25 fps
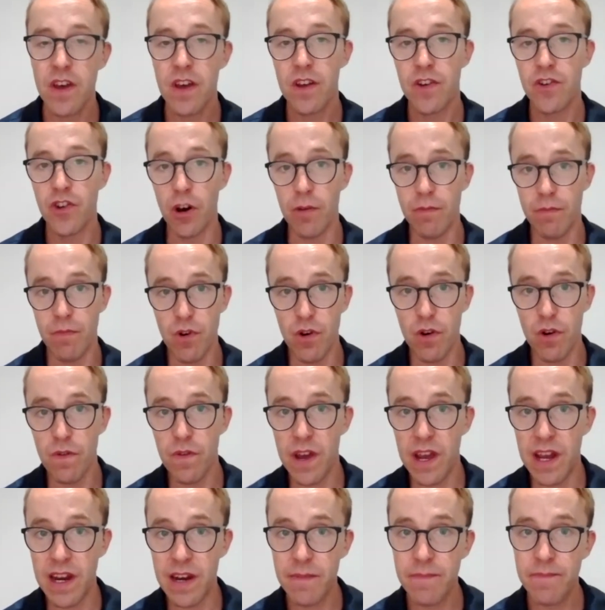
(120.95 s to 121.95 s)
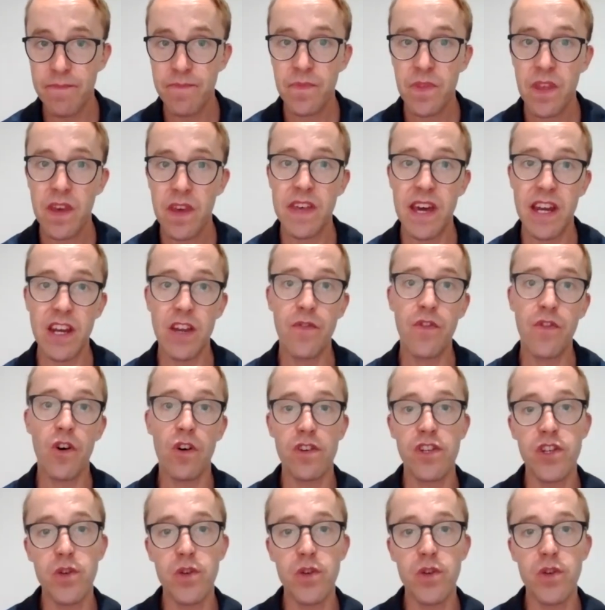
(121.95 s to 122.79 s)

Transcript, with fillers: not moving, then of course